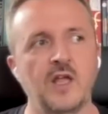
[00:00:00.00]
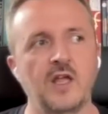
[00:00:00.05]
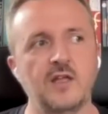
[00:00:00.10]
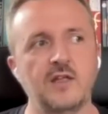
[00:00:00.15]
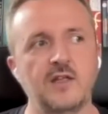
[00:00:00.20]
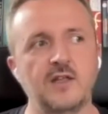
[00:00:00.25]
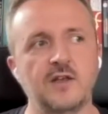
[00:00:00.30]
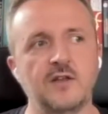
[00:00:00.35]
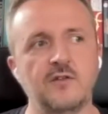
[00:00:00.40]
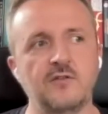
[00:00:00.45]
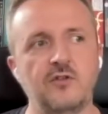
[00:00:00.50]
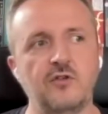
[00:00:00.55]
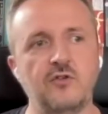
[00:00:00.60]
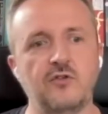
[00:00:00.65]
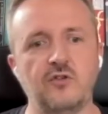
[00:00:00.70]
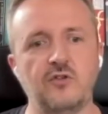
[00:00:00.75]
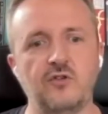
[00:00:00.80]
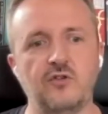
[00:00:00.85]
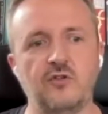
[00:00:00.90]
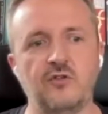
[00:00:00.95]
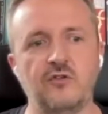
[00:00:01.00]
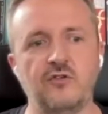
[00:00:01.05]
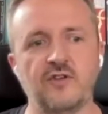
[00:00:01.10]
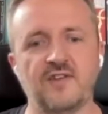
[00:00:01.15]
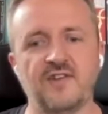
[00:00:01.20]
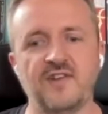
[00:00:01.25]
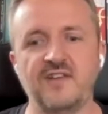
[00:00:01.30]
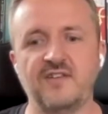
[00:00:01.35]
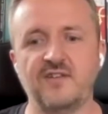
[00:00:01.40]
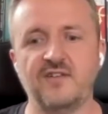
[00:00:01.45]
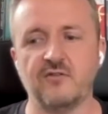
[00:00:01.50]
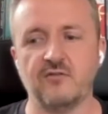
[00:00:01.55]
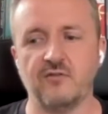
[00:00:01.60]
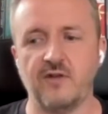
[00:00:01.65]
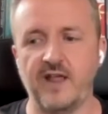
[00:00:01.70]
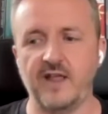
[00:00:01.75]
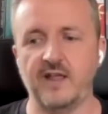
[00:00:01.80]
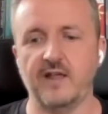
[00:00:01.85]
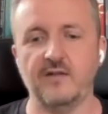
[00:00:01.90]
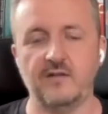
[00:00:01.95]
you just need to
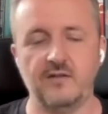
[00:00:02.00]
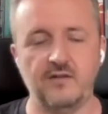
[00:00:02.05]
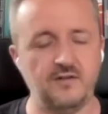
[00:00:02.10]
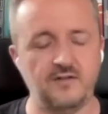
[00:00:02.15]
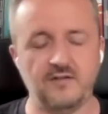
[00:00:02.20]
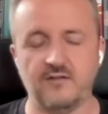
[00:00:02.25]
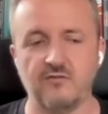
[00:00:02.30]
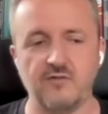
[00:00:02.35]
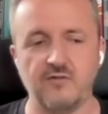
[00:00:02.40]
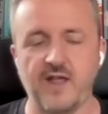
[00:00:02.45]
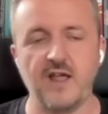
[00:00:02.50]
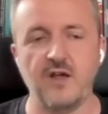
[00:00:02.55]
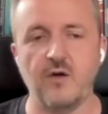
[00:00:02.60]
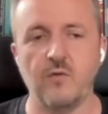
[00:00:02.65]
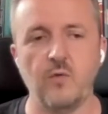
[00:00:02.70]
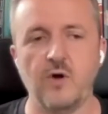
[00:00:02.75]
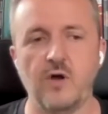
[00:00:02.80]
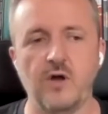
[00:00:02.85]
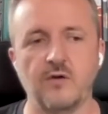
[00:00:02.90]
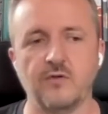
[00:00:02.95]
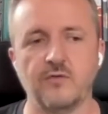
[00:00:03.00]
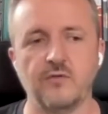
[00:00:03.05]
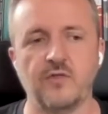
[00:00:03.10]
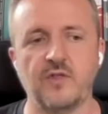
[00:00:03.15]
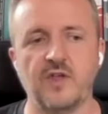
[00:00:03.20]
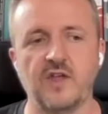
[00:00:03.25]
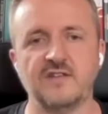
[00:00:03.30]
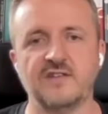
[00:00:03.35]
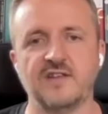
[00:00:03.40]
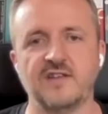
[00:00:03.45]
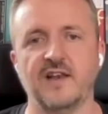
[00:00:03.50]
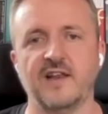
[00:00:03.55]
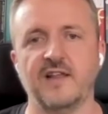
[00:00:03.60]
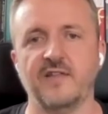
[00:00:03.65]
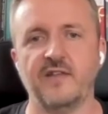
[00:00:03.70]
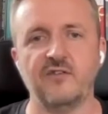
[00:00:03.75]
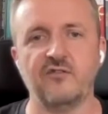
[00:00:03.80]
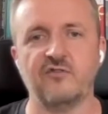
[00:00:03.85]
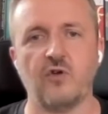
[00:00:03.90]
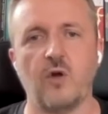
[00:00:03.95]
create a world authentically
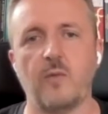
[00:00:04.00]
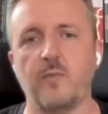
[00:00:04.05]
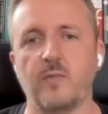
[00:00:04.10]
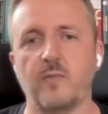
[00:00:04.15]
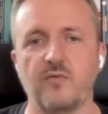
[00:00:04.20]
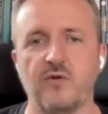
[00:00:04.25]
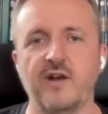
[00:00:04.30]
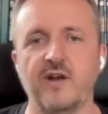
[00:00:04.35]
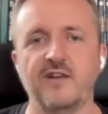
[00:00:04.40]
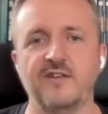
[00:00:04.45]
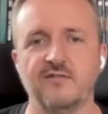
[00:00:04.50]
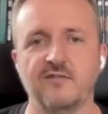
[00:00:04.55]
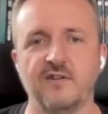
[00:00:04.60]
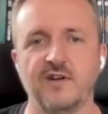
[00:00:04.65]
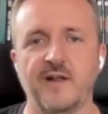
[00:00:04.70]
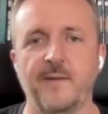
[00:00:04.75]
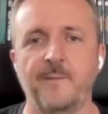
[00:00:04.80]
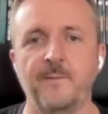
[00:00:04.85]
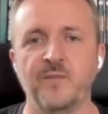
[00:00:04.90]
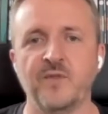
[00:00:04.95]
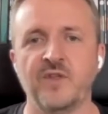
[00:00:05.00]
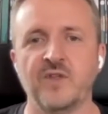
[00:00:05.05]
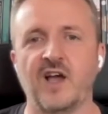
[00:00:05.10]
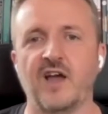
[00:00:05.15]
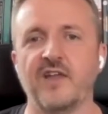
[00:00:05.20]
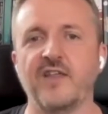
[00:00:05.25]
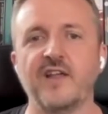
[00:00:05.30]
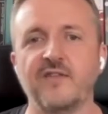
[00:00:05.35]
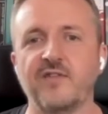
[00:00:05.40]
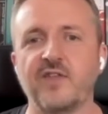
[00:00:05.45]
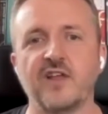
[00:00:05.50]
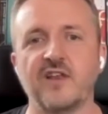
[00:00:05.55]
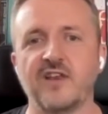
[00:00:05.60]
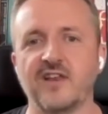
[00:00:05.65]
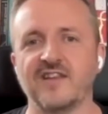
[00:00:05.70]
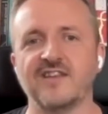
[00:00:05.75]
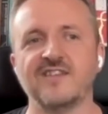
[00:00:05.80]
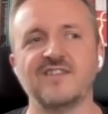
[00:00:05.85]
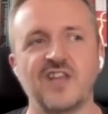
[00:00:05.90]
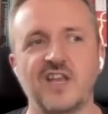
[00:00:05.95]
and then drop a Predator in it. I think if they're going
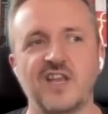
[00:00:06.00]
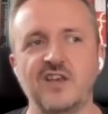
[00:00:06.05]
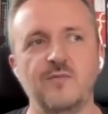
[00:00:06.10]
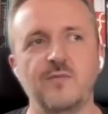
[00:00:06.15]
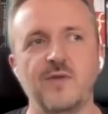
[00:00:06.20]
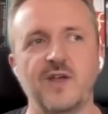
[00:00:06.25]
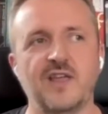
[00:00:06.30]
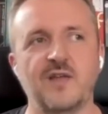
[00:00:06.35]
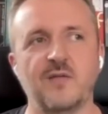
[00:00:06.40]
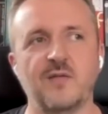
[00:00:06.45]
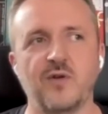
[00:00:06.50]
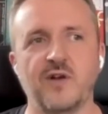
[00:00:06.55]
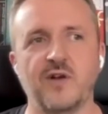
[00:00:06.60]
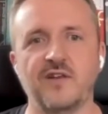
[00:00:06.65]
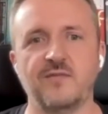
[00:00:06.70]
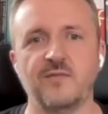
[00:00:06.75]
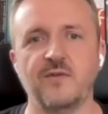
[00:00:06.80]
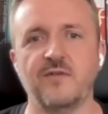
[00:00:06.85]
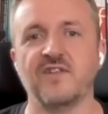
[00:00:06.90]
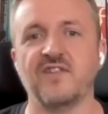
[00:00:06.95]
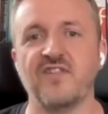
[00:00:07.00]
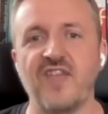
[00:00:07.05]
to continue making Predator movies,